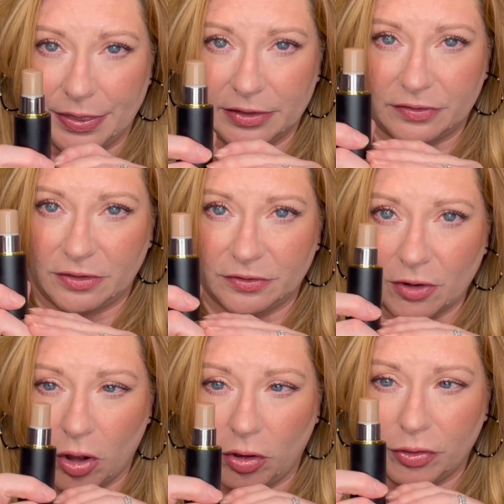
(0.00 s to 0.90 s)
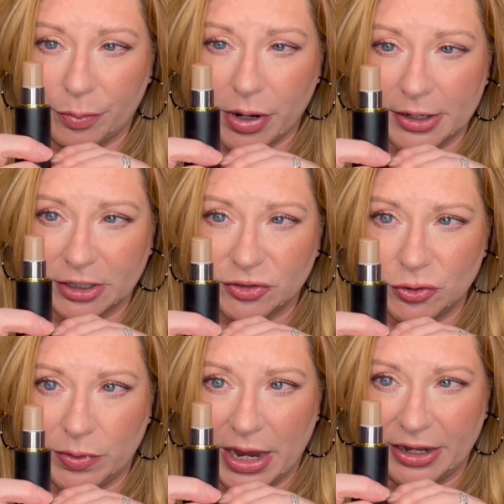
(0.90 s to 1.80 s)
this is all the product
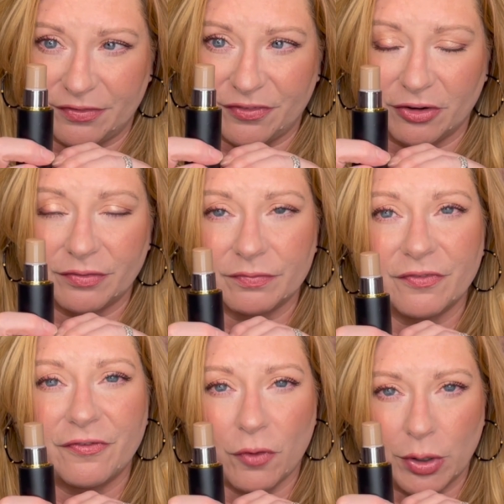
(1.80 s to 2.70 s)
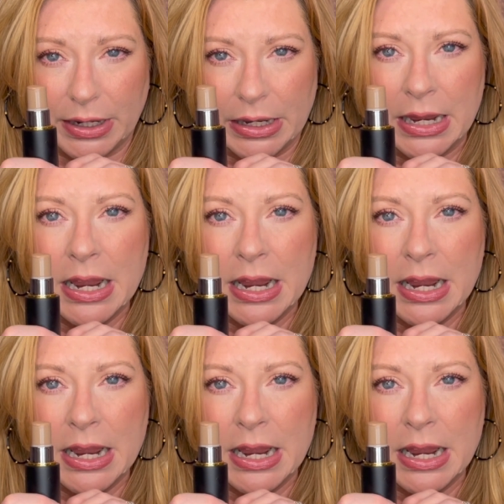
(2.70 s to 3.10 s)
you get for $48.